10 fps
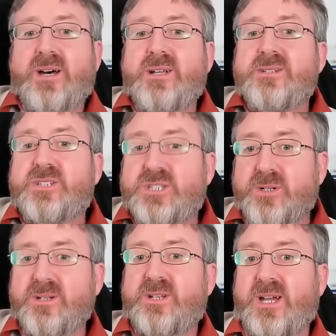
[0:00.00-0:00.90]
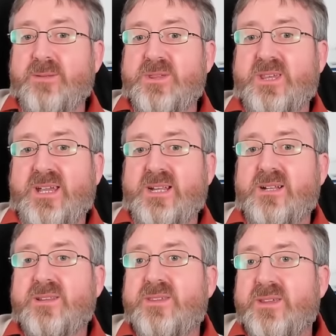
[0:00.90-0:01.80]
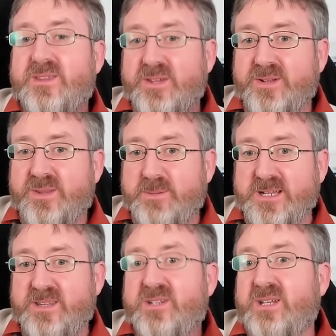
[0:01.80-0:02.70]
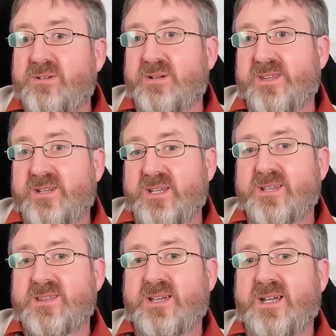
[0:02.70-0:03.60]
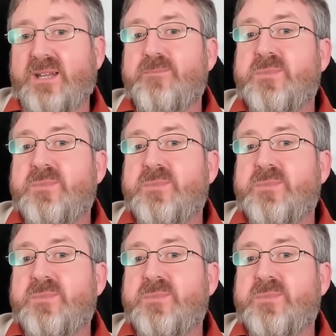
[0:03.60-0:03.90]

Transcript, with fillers: on short time scales, sunspots decrease TSI.